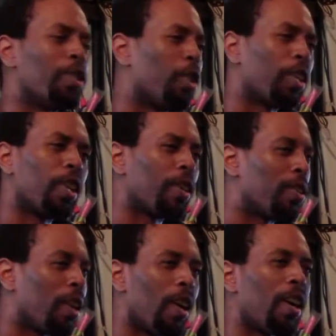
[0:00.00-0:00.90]
Junkyard
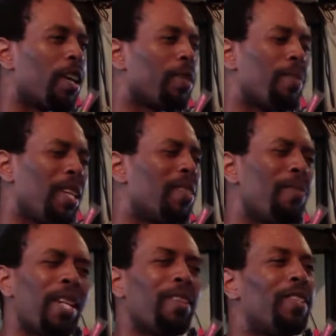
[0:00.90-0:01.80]
Dog, many
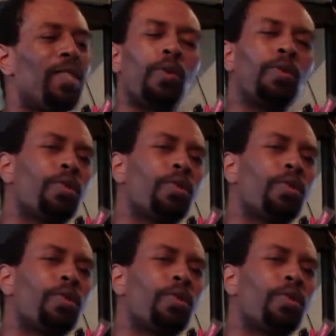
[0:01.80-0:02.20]
many of these old